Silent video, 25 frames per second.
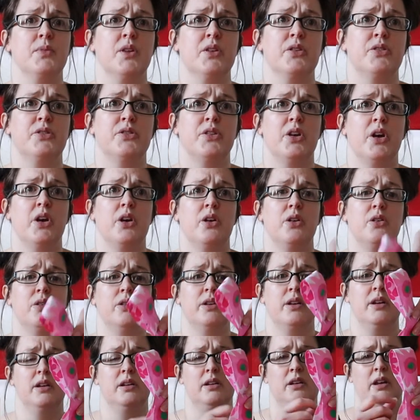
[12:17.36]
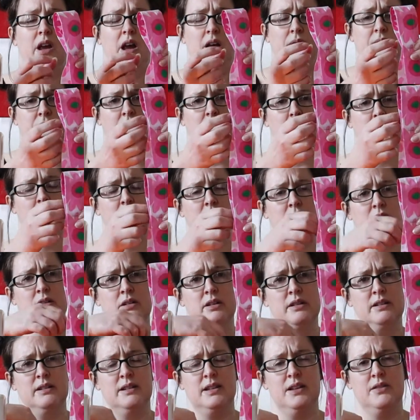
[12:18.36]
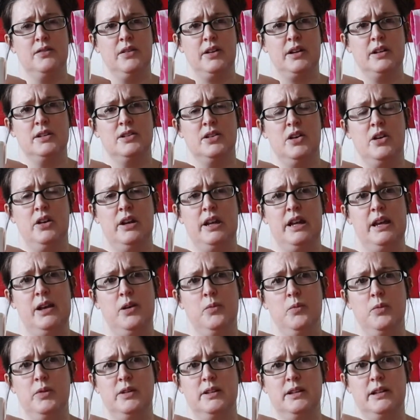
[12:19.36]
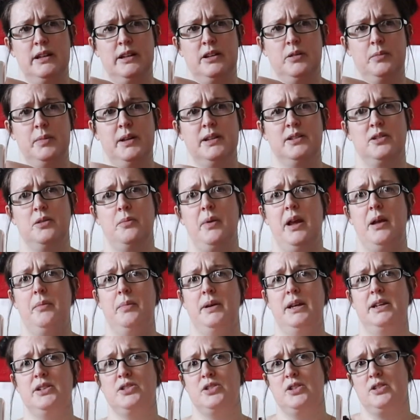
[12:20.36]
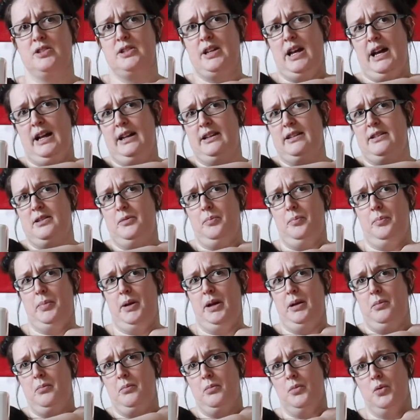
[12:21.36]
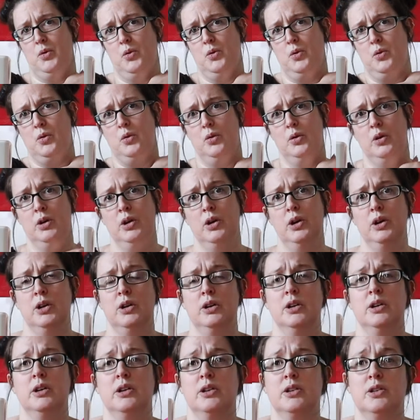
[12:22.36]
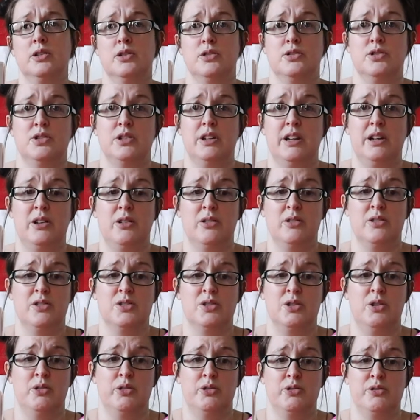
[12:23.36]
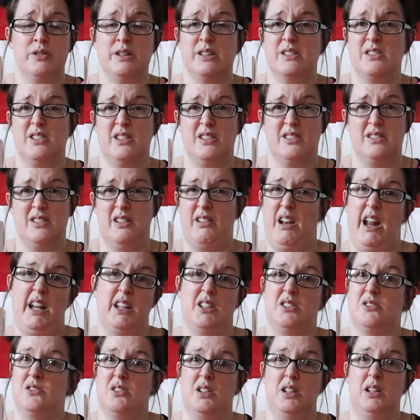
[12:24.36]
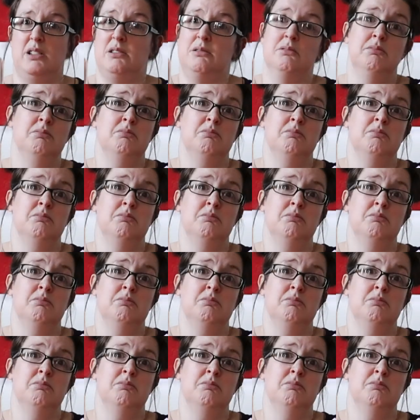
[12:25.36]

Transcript: So yeah, I'm going to look and see if I can turn it inwards a little bit, so maybe it just adds a bit more cushioning on the shoulder and it's just an extra